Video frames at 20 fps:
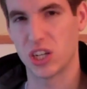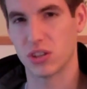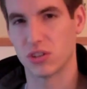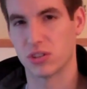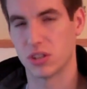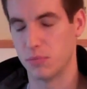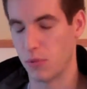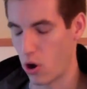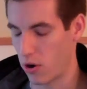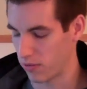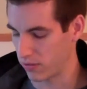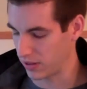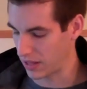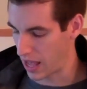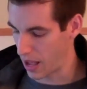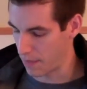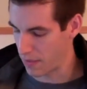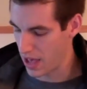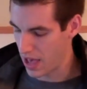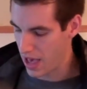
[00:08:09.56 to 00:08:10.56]
there's some
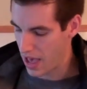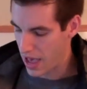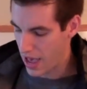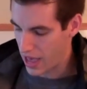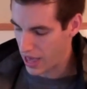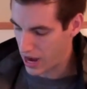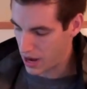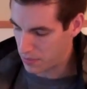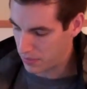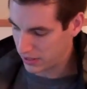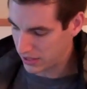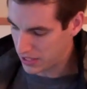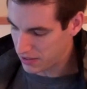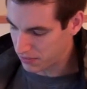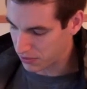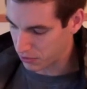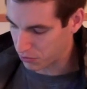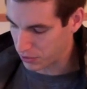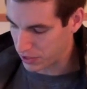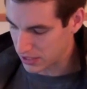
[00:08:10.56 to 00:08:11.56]
overlap, and I
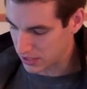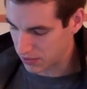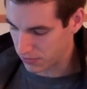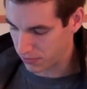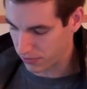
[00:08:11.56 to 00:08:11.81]
believe the reason